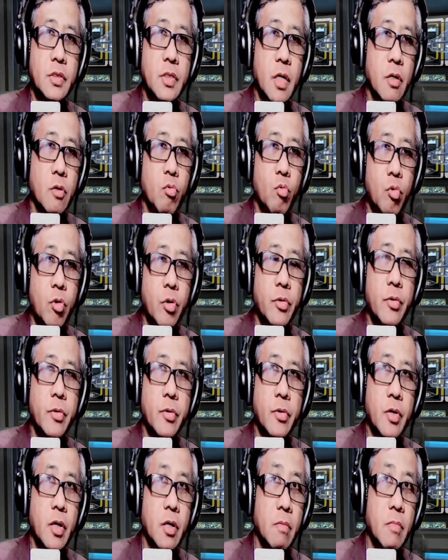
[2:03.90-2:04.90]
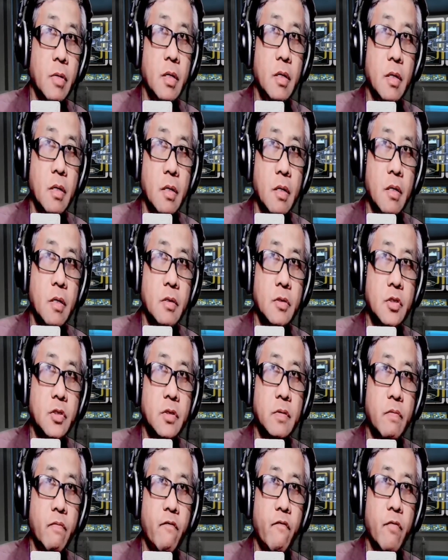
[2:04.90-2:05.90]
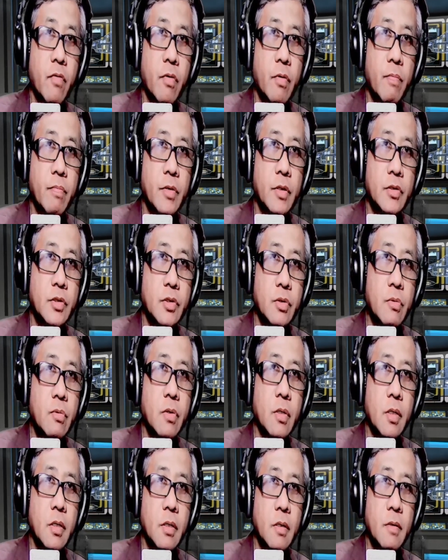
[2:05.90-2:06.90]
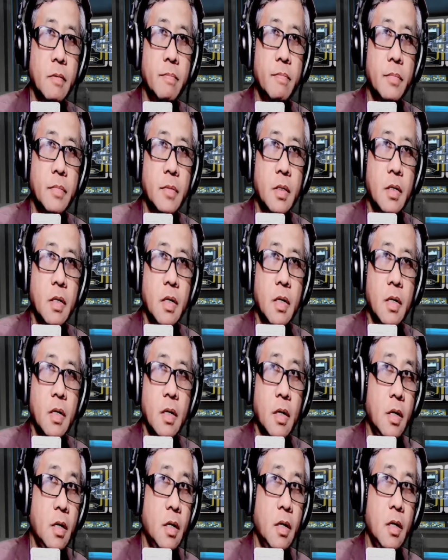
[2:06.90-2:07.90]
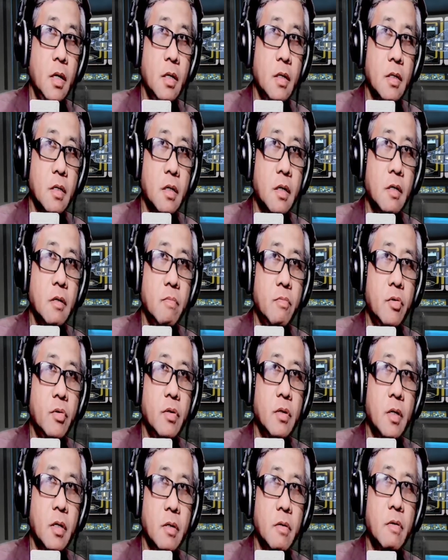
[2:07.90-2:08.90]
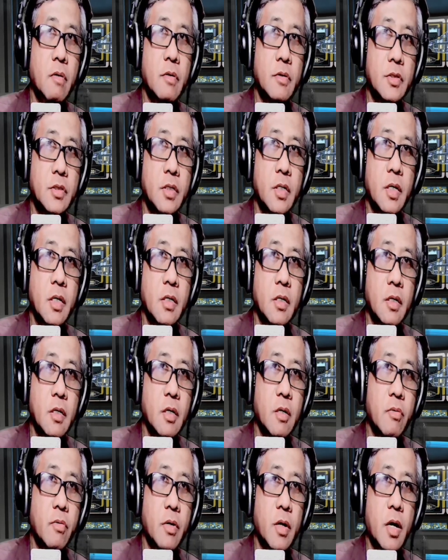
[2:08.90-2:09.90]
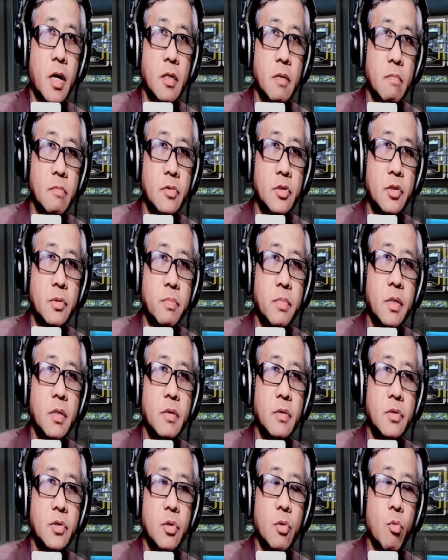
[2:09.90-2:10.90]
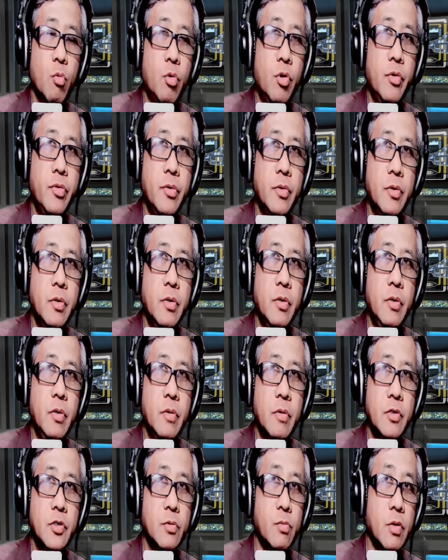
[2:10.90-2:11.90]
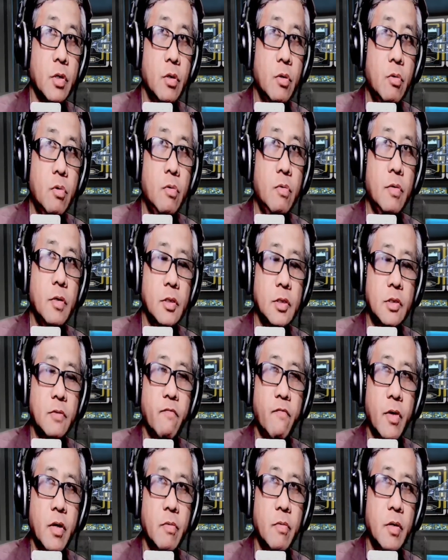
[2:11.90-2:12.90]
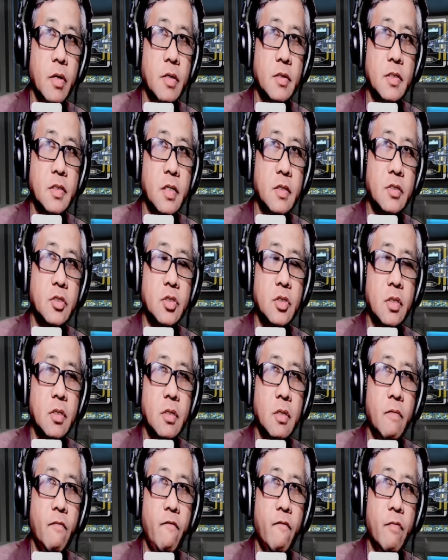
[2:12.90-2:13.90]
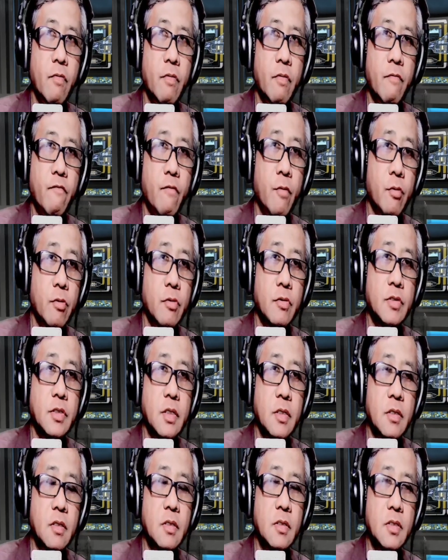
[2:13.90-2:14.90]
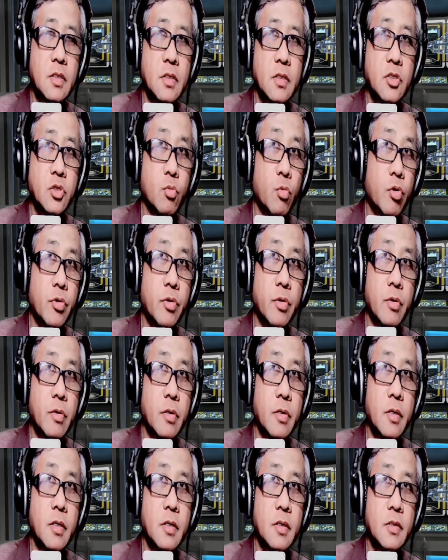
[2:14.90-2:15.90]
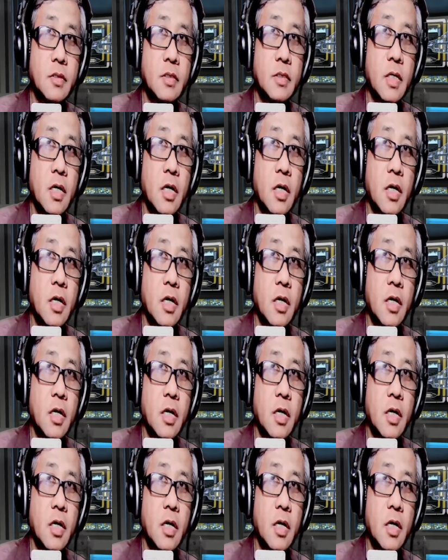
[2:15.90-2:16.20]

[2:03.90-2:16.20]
like water and minerals from the soil and carbon dioxide in our atmosphere. So water, as we know, is very essential for photosynthesis. Water is